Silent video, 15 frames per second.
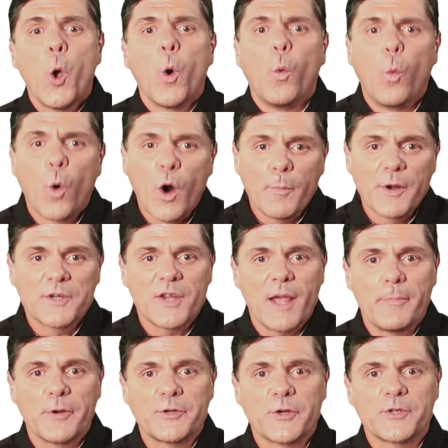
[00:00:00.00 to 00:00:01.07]
Warmer
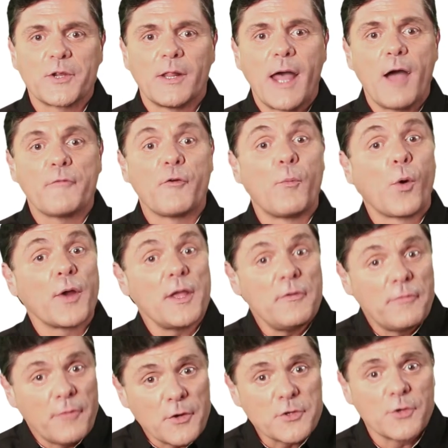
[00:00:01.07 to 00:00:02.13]
temperatures allow for more
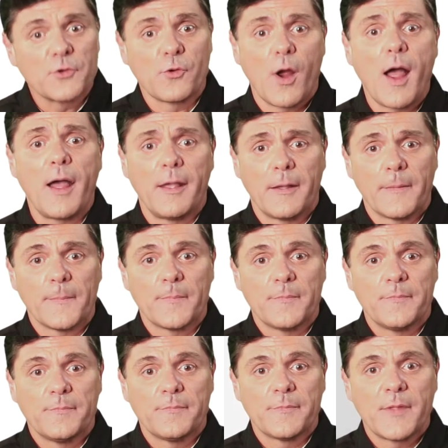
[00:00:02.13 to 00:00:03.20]
efficient drying.
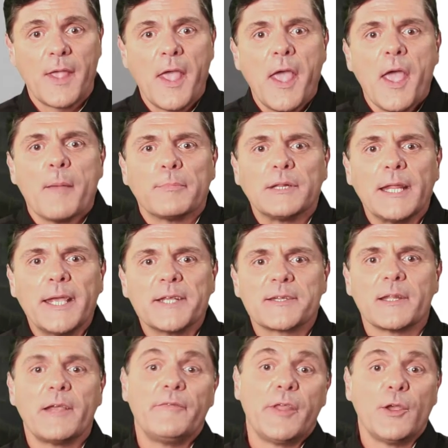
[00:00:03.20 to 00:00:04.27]
Please
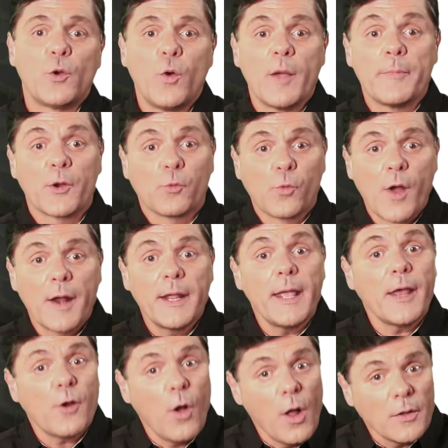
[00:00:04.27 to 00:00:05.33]
leave the equipment running
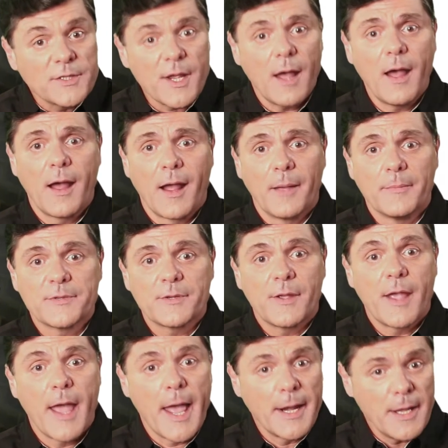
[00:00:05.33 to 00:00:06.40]
at all times.
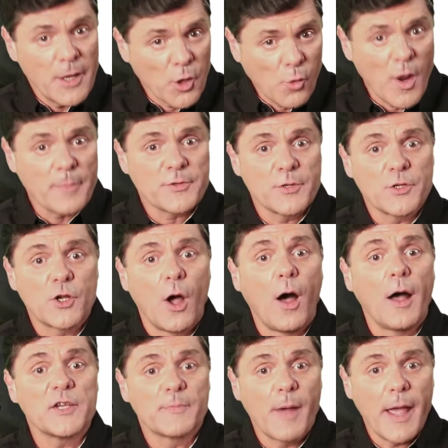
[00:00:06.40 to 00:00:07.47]
Any interruptions
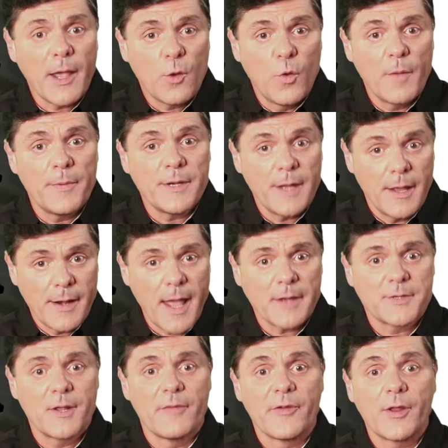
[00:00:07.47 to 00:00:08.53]
caused by equipment
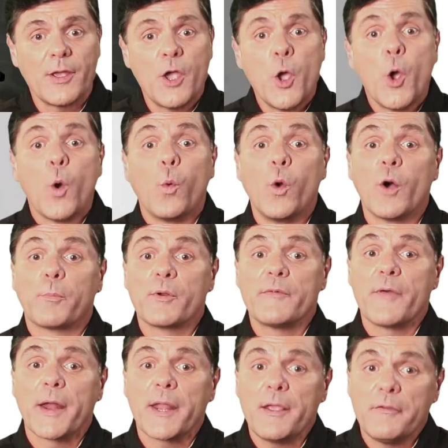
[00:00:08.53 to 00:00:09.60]
inactivity will
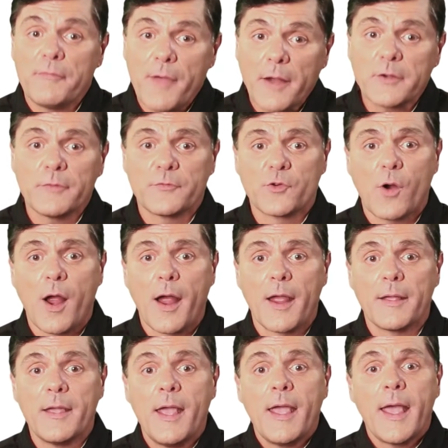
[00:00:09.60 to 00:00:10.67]
prevent effective
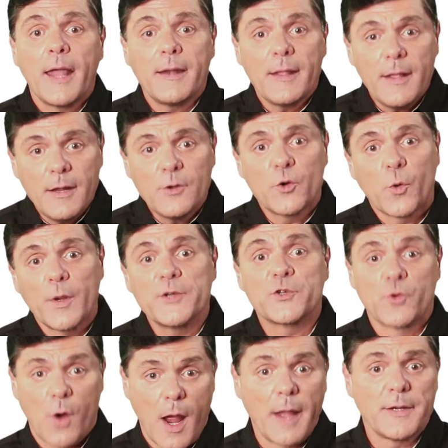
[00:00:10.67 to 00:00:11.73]
drying and increase
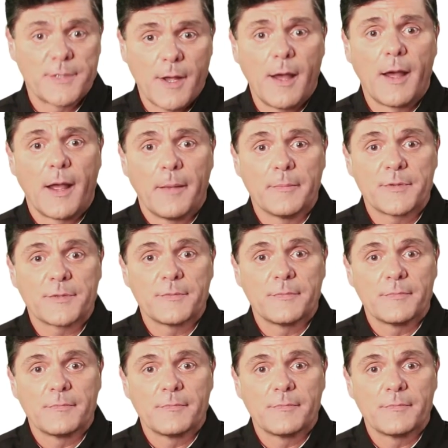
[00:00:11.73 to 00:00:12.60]
drying times.